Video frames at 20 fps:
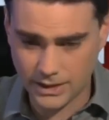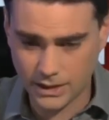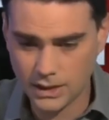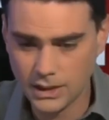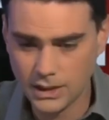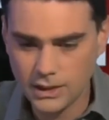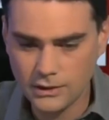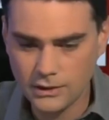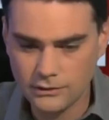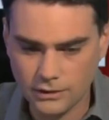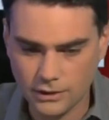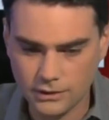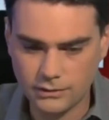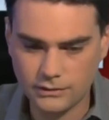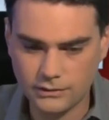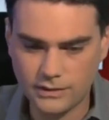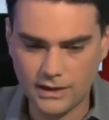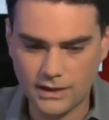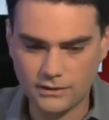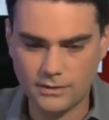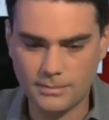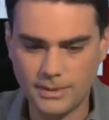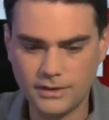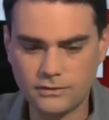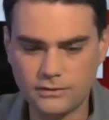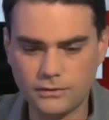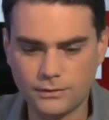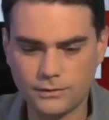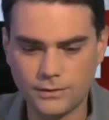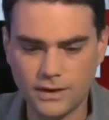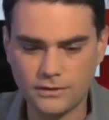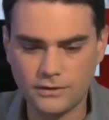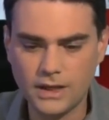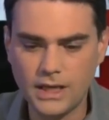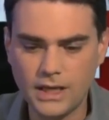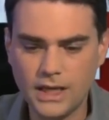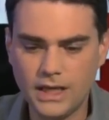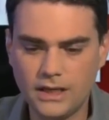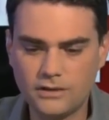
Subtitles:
here, so I'll use that as the basis for this.